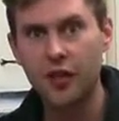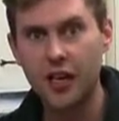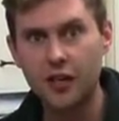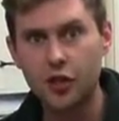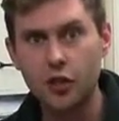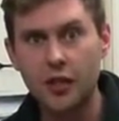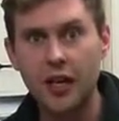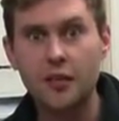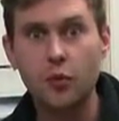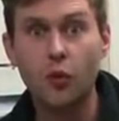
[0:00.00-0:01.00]
for the next 2
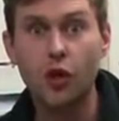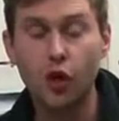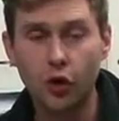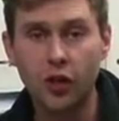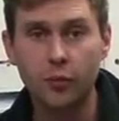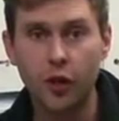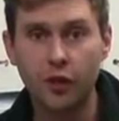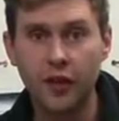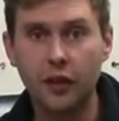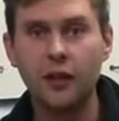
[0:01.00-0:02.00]
days where we're not going to
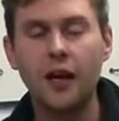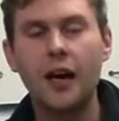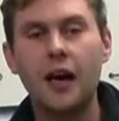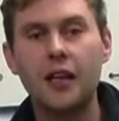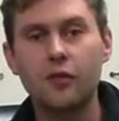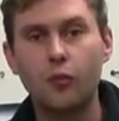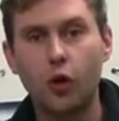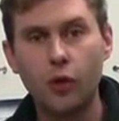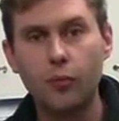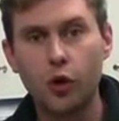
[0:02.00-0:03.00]
move it. And even
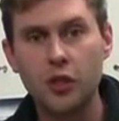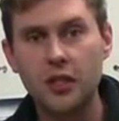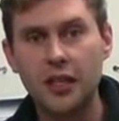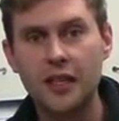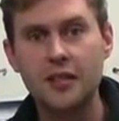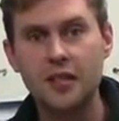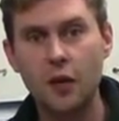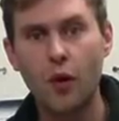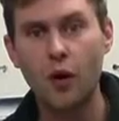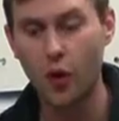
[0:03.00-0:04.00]
more importantly,
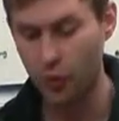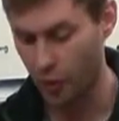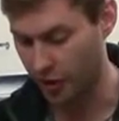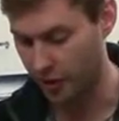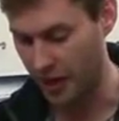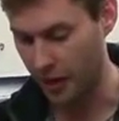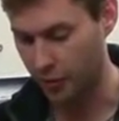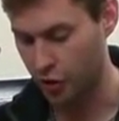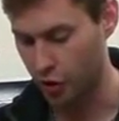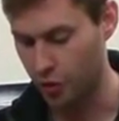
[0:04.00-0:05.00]
somewhere where we're going to be
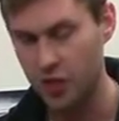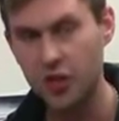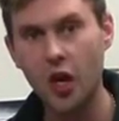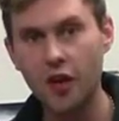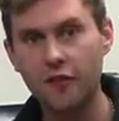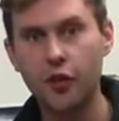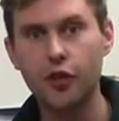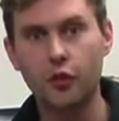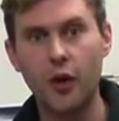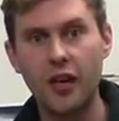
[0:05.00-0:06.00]
able to
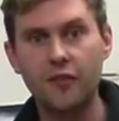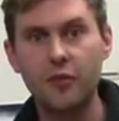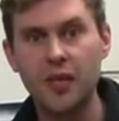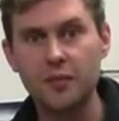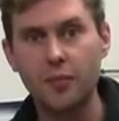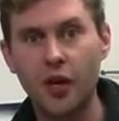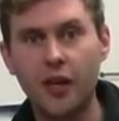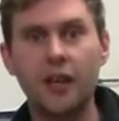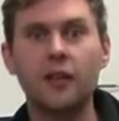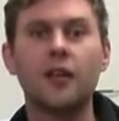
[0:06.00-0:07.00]
siphon directly from this
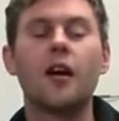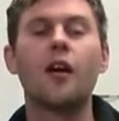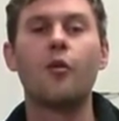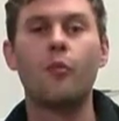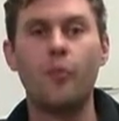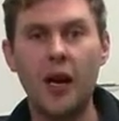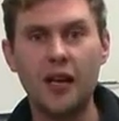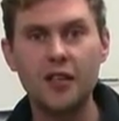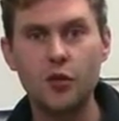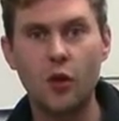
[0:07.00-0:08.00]
bucket
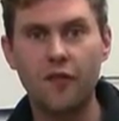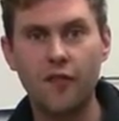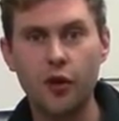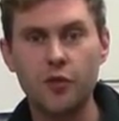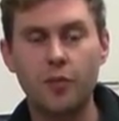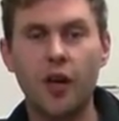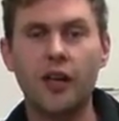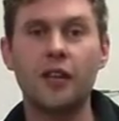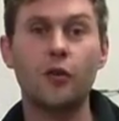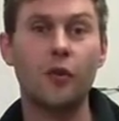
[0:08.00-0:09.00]
back into our first
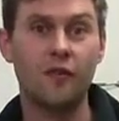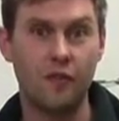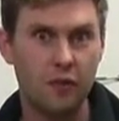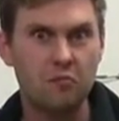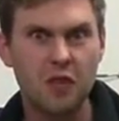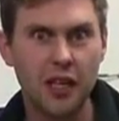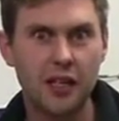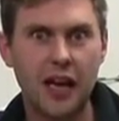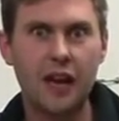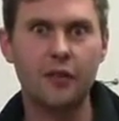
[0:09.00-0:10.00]
bucket that we've
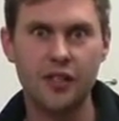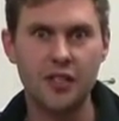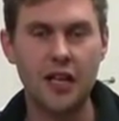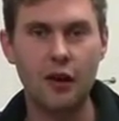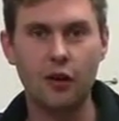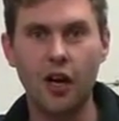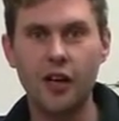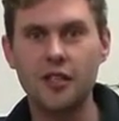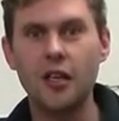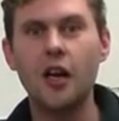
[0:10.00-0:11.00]
cleaned out,
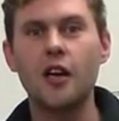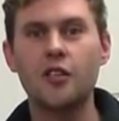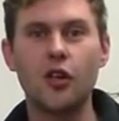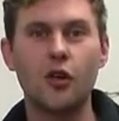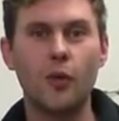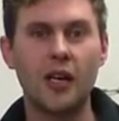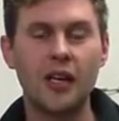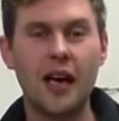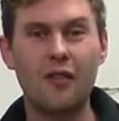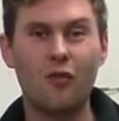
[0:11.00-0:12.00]
sterilized, so that we
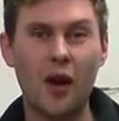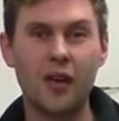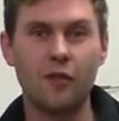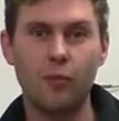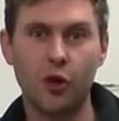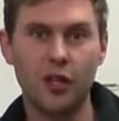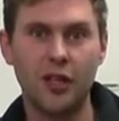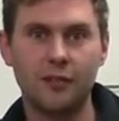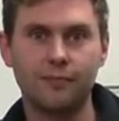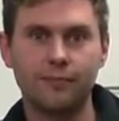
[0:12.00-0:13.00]
can get ready for
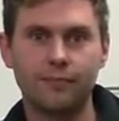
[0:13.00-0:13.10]
bottling.